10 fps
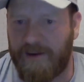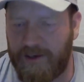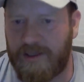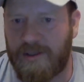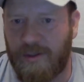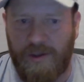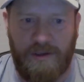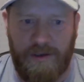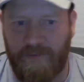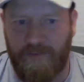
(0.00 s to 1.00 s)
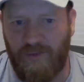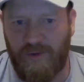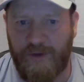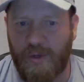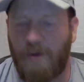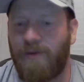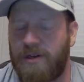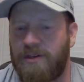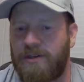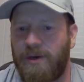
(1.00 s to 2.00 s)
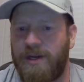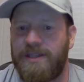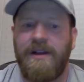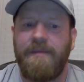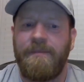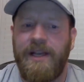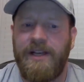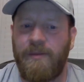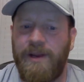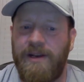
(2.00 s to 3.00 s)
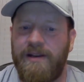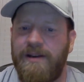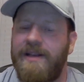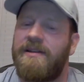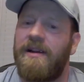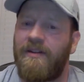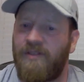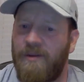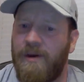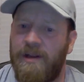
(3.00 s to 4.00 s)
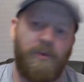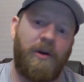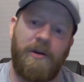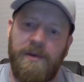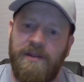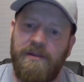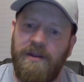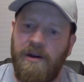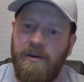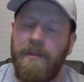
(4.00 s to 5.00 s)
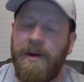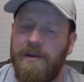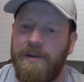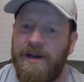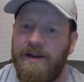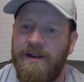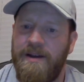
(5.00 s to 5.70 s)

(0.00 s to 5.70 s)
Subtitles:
Here, the story, short version of the story is he's from India. He's here for a month working with, you know, a buddy of mine,